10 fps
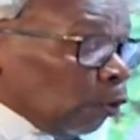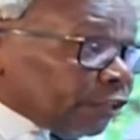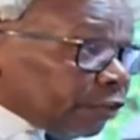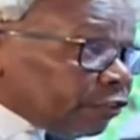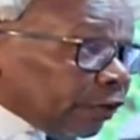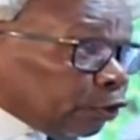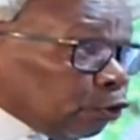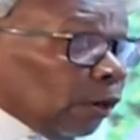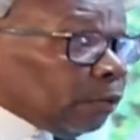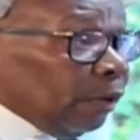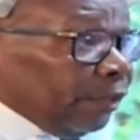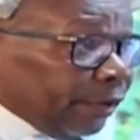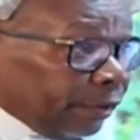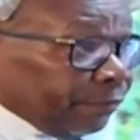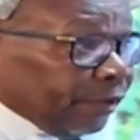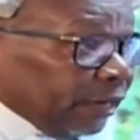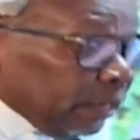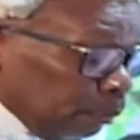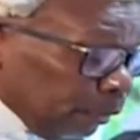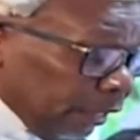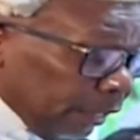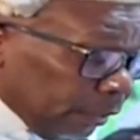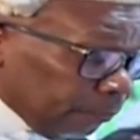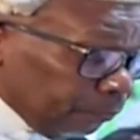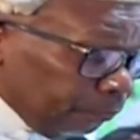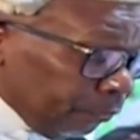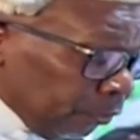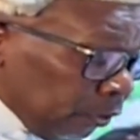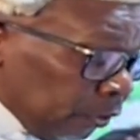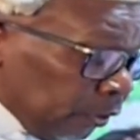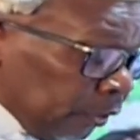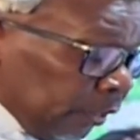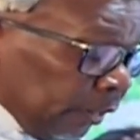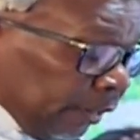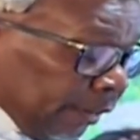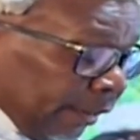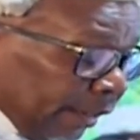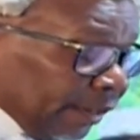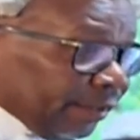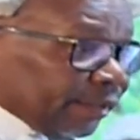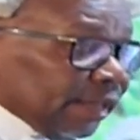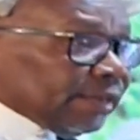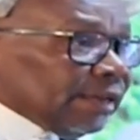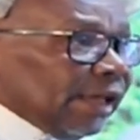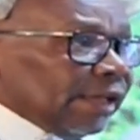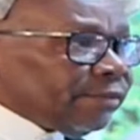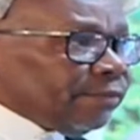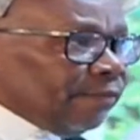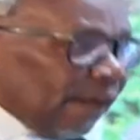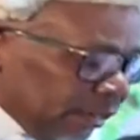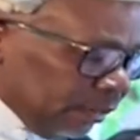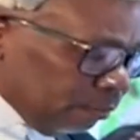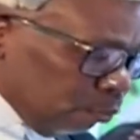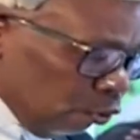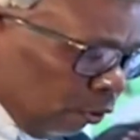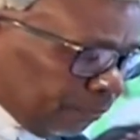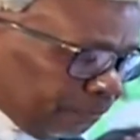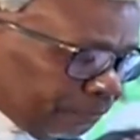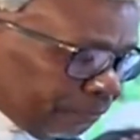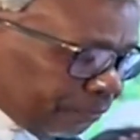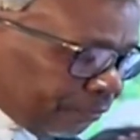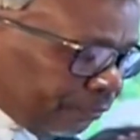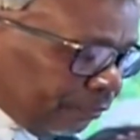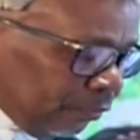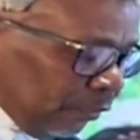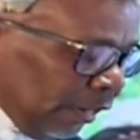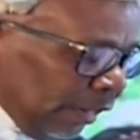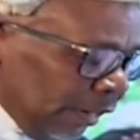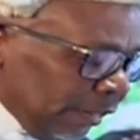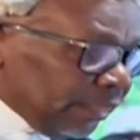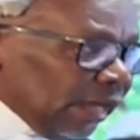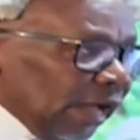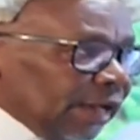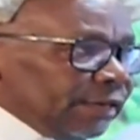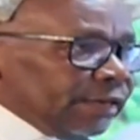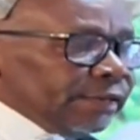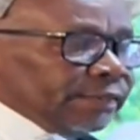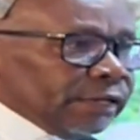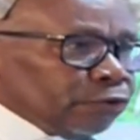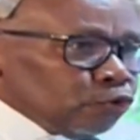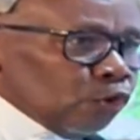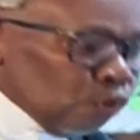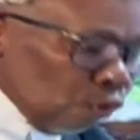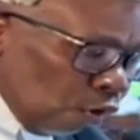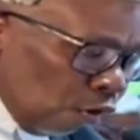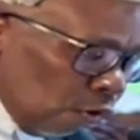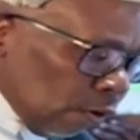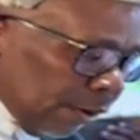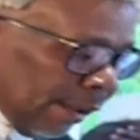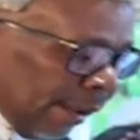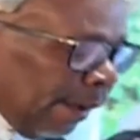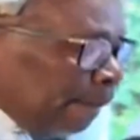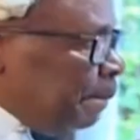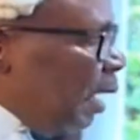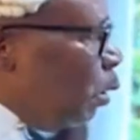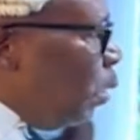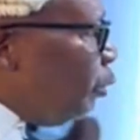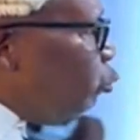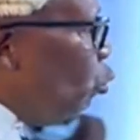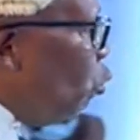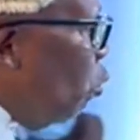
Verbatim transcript: which is secured by the referendum here, is it less valuable than the so-called power to